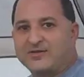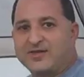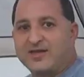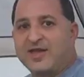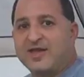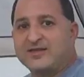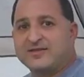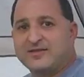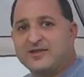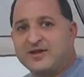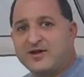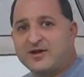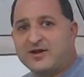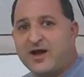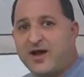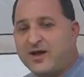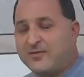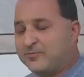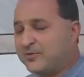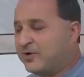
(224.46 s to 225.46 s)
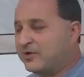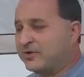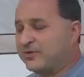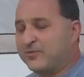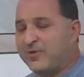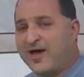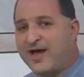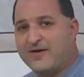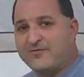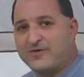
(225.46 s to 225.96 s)
to the end here, I'm going
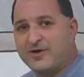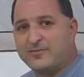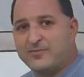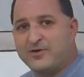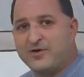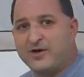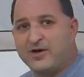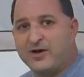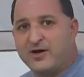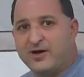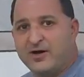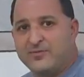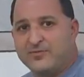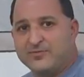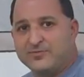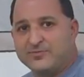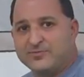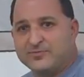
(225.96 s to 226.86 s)
to have up a